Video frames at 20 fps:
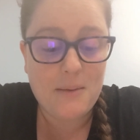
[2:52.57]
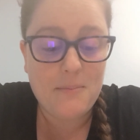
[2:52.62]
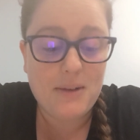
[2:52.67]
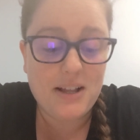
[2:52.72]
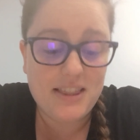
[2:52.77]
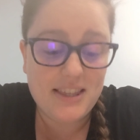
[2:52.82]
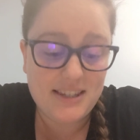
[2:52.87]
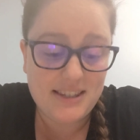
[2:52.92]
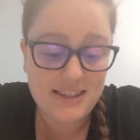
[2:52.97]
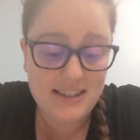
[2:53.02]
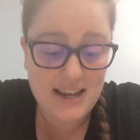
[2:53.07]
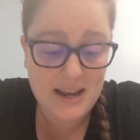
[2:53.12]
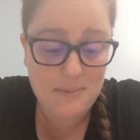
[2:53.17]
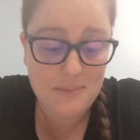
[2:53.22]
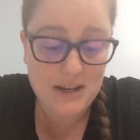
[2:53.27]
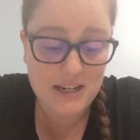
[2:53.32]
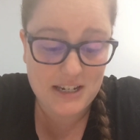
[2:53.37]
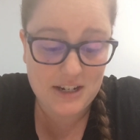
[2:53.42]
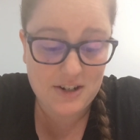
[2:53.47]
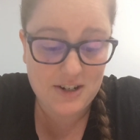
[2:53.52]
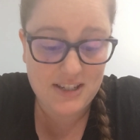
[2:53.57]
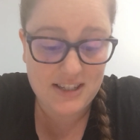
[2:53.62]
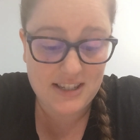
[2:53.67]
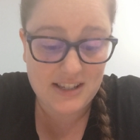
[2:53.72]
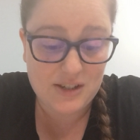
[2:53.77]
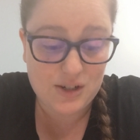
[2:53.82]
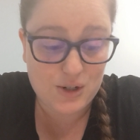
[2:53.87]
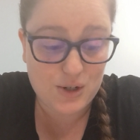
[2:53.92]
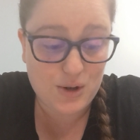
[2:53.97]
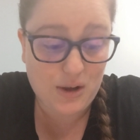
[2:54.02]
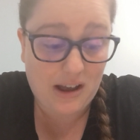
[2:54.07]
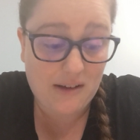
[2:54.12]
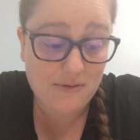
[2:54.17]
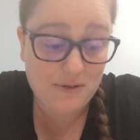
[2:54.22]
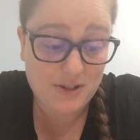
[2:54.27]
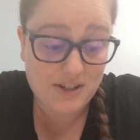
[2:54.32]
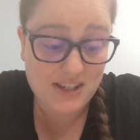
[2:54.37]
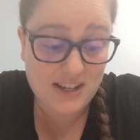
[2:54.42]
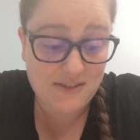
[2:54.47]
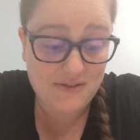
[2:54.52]
"By this time, my dear sister, you
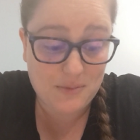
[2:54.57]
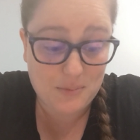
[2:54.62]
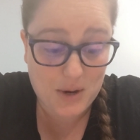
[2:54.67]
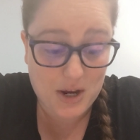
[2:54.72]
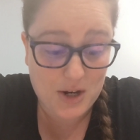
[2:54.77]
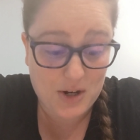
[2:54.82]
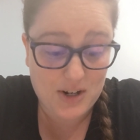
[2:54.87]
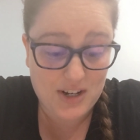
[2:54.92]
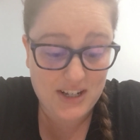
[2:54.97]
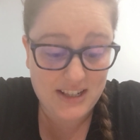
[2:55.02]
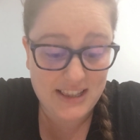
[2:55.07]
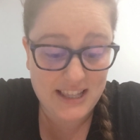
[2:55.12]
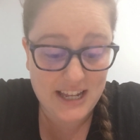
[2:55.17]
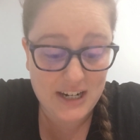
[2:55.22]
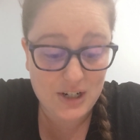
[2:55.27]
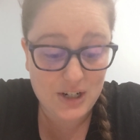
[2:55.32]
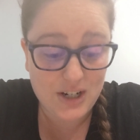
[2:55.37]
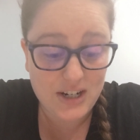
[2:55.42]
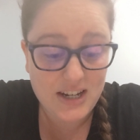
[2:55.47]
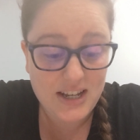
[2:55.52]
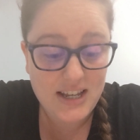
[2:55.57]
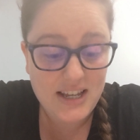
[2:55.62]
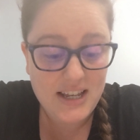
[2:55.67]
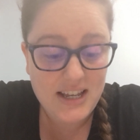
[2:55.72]
have received my hurried letter.